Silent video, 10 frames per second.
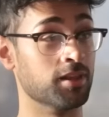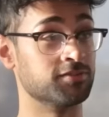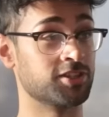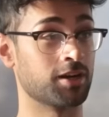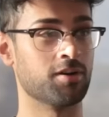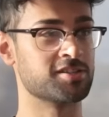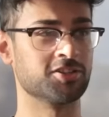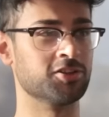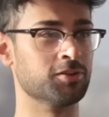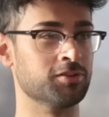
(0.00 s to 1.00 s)
live, Sheck Wes
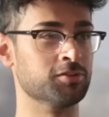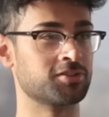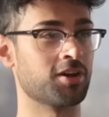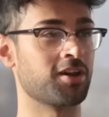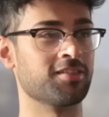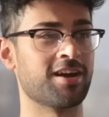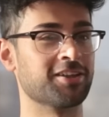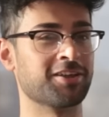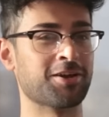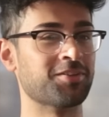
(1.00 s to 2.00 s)
and you you saw it online.
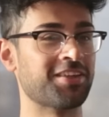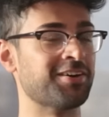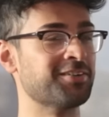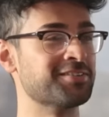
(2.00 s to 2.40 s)
You're like, yo, what the hell?